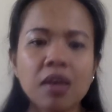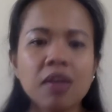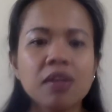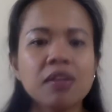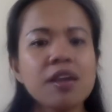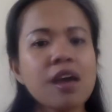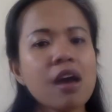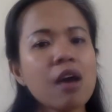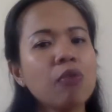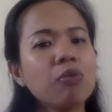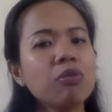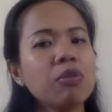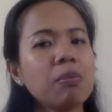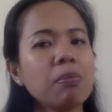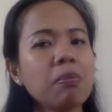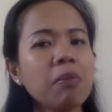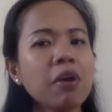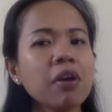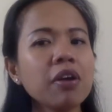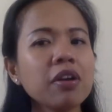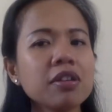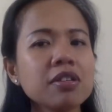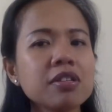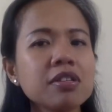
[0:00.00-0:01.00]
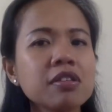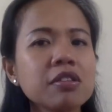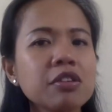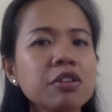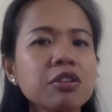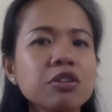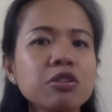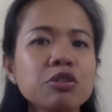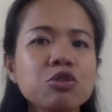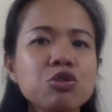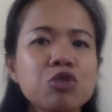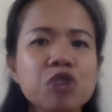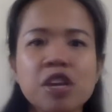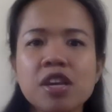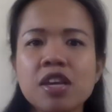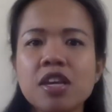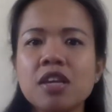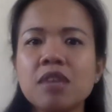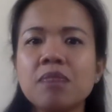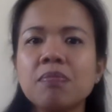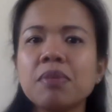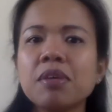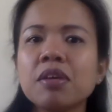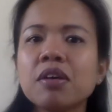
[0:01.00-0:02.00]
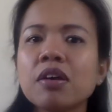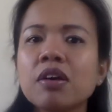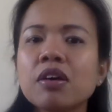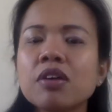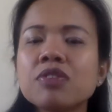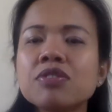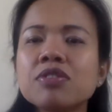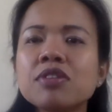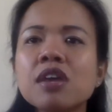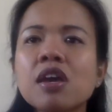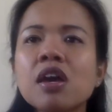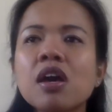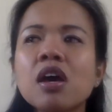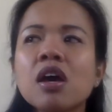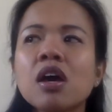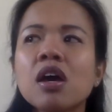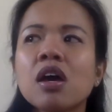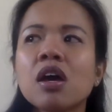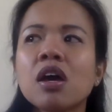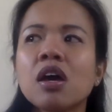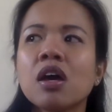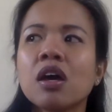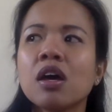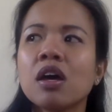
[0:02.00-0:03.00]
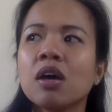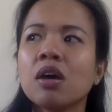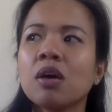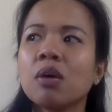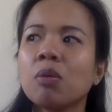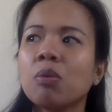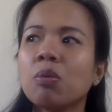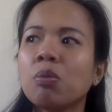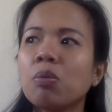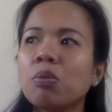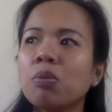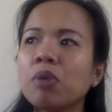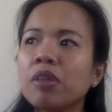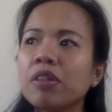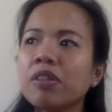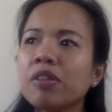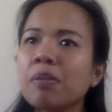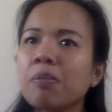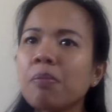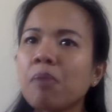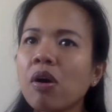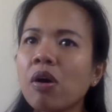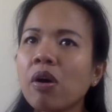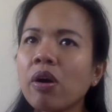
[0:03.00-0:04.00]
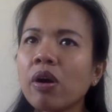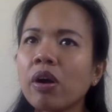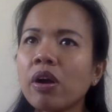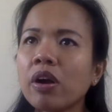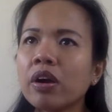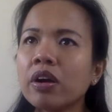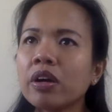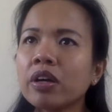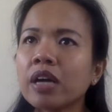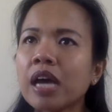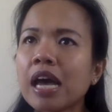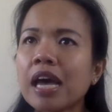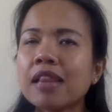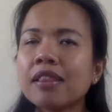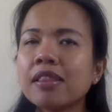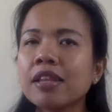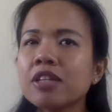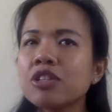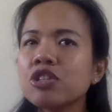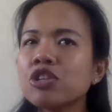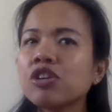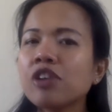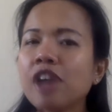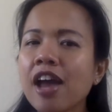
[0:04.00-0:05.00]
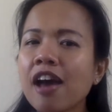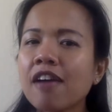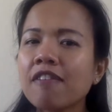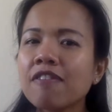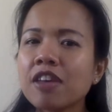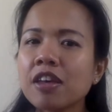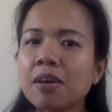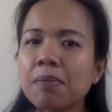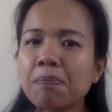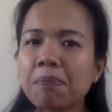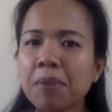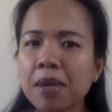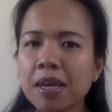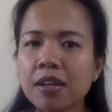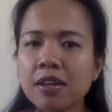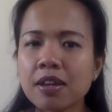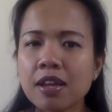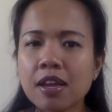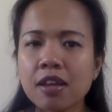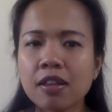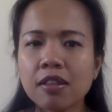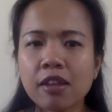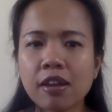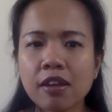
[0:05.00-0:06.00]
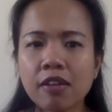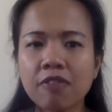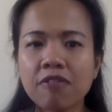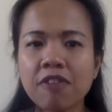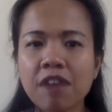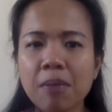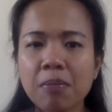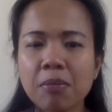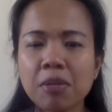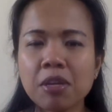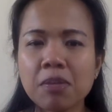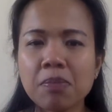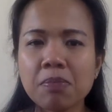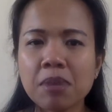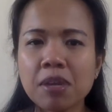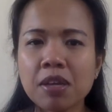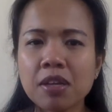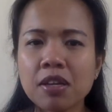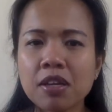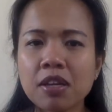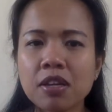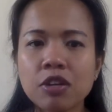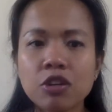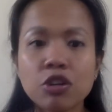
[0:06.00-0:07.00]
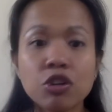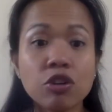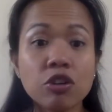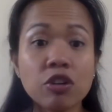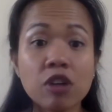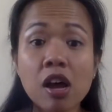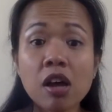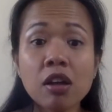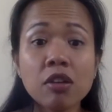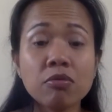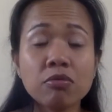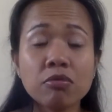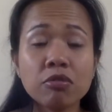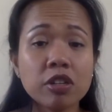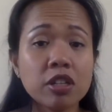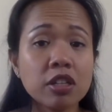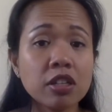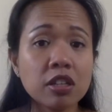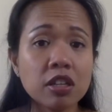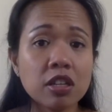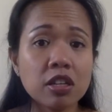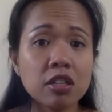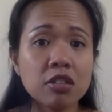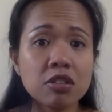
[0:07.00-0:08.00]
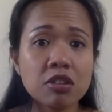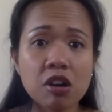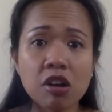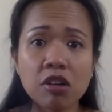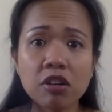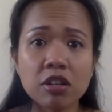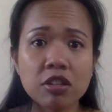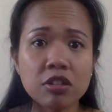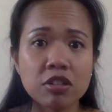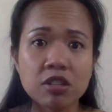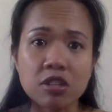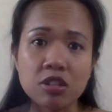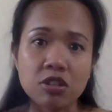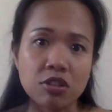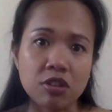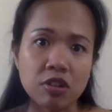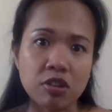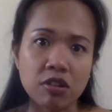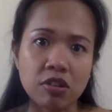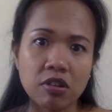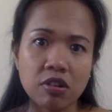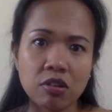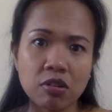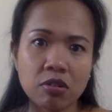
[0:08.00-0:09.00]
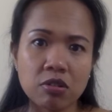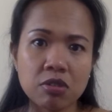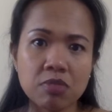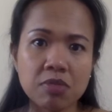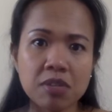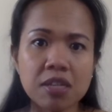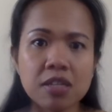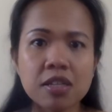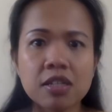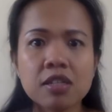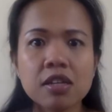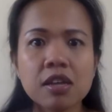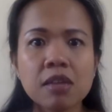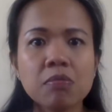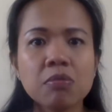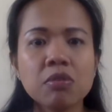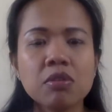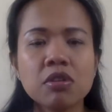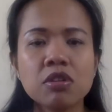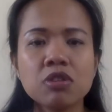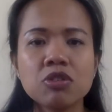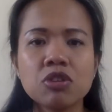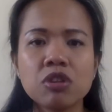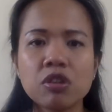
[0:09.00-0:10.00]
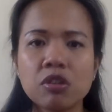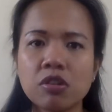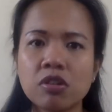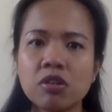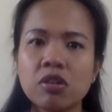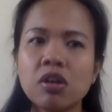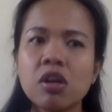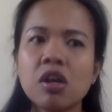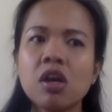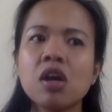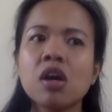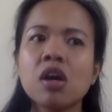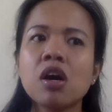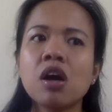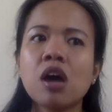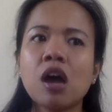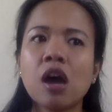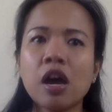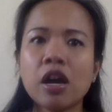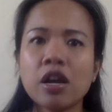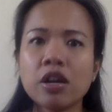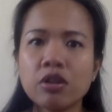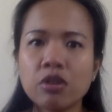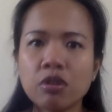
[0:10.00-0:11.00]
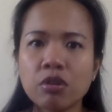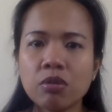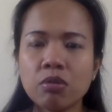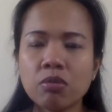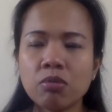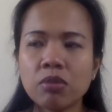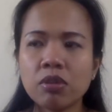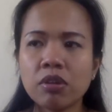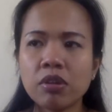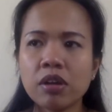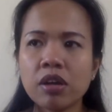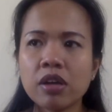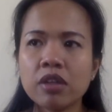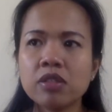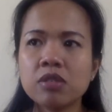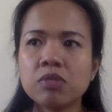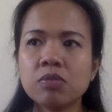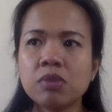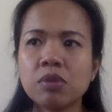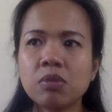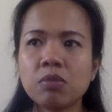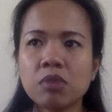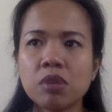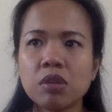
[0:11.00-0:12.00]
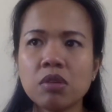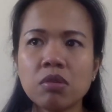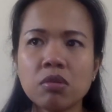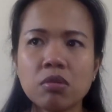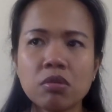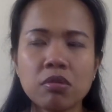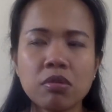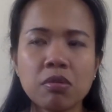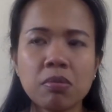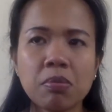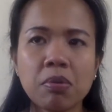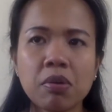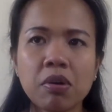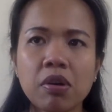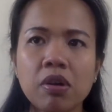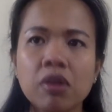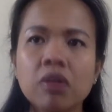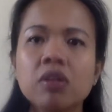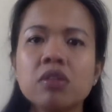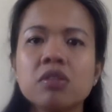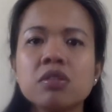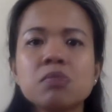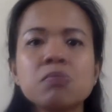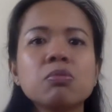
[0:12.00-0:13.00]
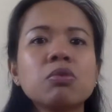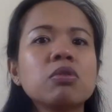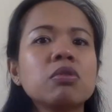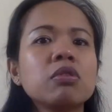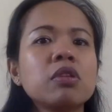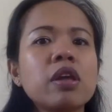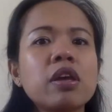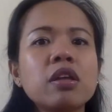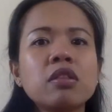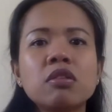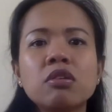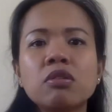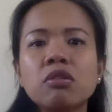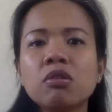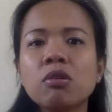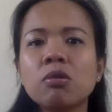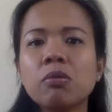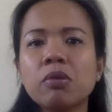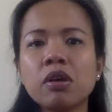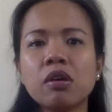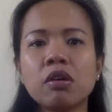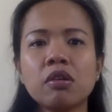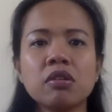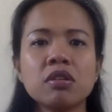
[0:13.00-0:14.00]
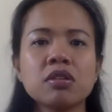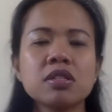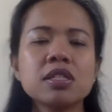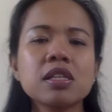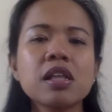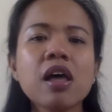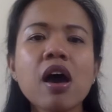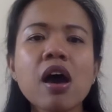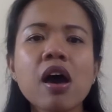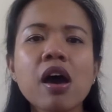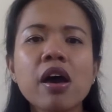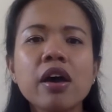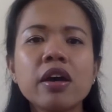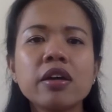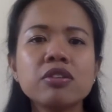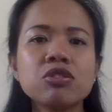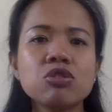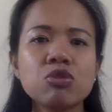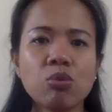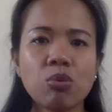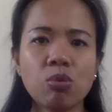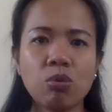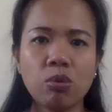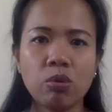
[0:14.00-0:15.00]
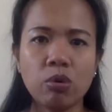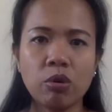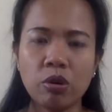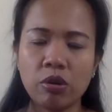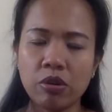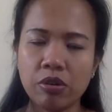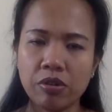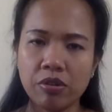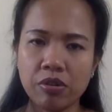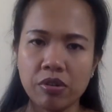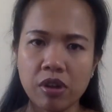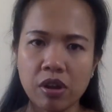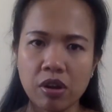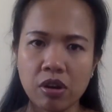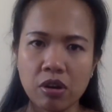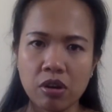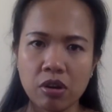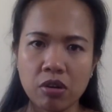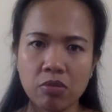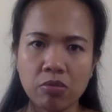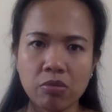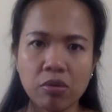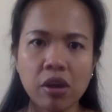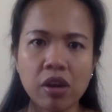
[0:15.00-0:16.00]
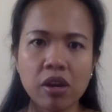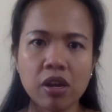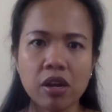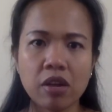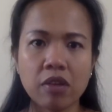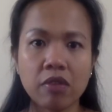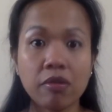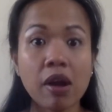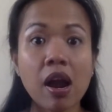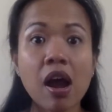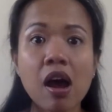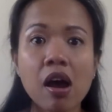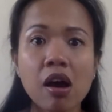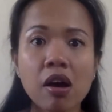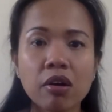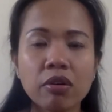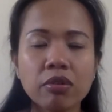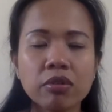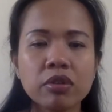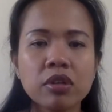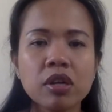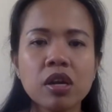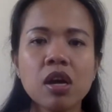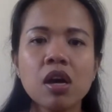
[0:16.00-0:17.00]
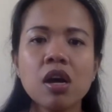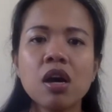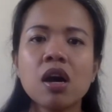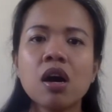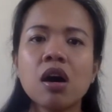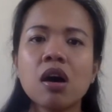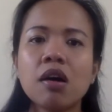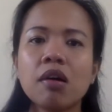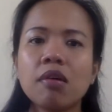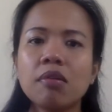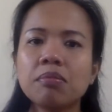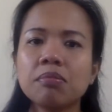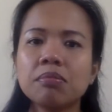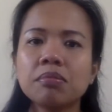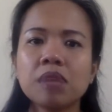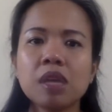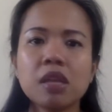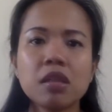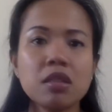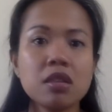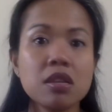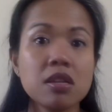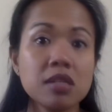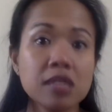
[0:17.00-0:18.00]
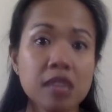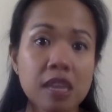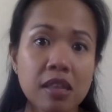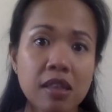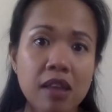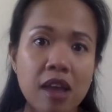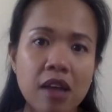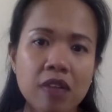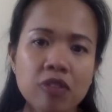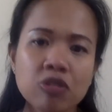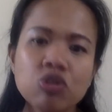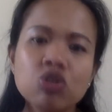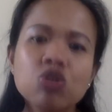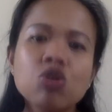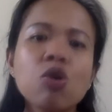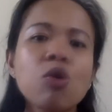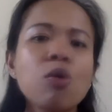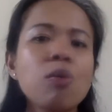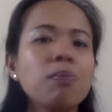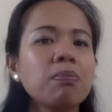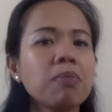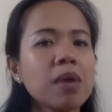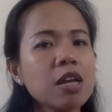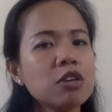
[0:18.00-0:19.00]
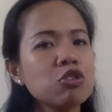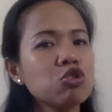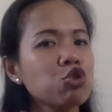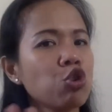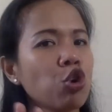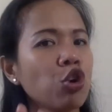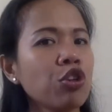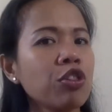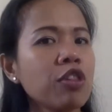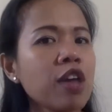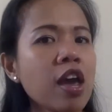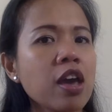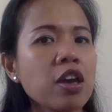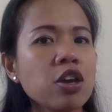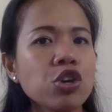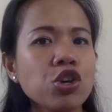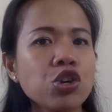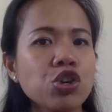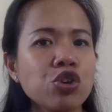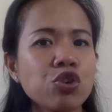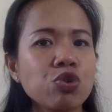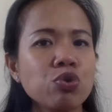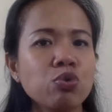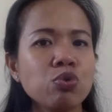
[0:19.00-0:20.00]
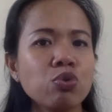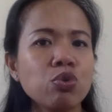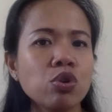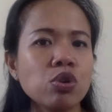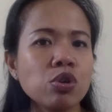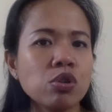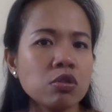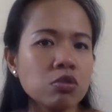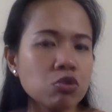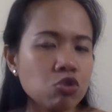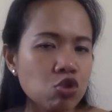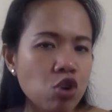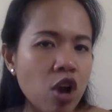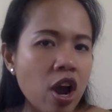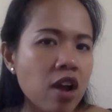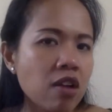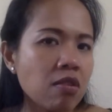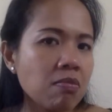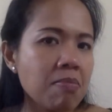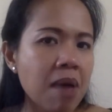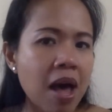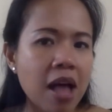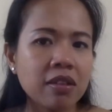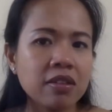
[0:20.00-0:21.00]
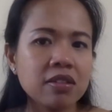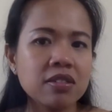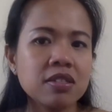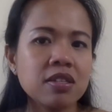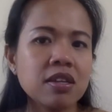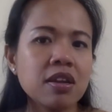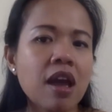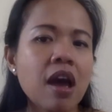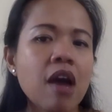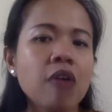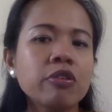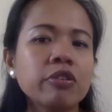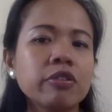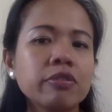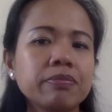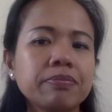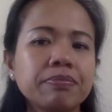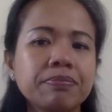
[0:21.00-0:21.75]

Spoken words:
Now, the park is a little tricky because with the park, unless you're having a picnic, like a family picnic, you're not really talking to each other or spending time with each other. I know with us, when we go to the park, it's more like they're going on the slides or they're running around and things like that. So make sure that you try to balance it out.